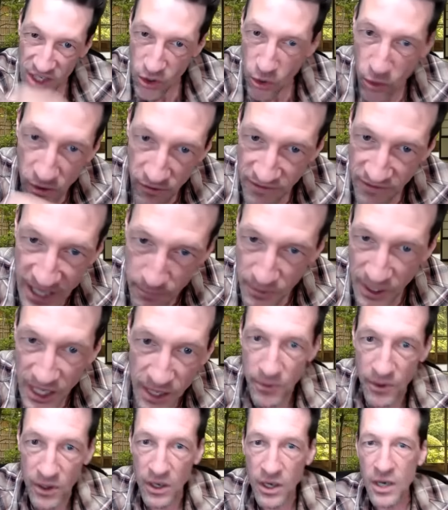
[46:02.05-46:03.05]
core of that
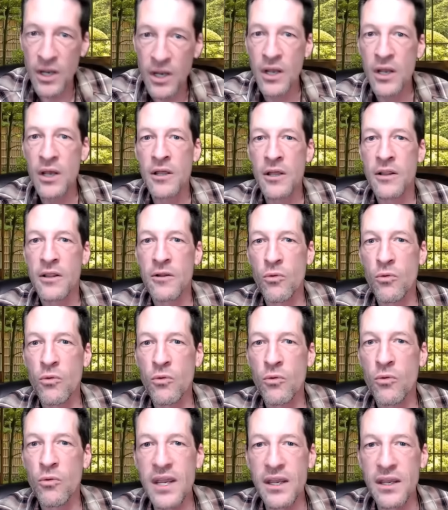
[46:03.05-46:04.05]
paper. The
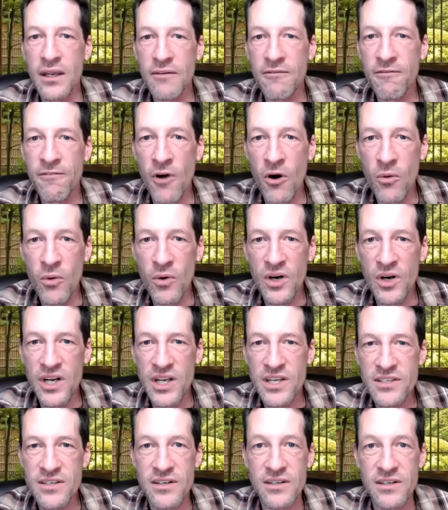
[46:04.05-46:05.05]
way forward
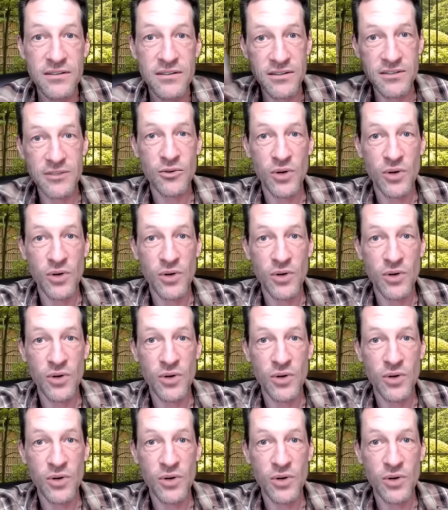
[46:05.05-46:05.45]
isn't to